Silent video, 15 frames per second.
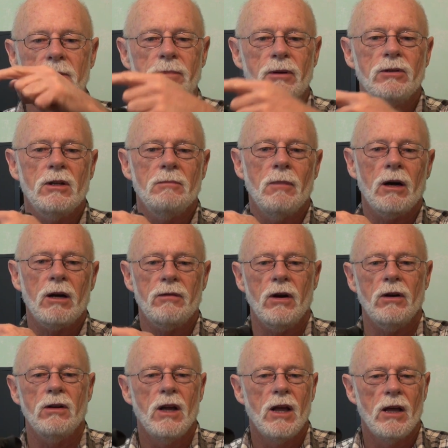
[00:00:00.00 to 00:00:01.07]
built-in
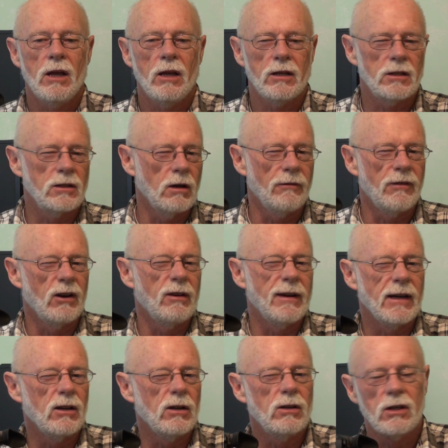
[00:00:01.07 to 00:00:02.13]
microphone is not very
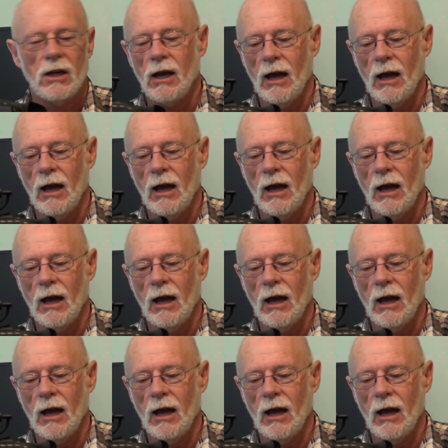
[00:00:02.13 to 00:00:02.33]
good.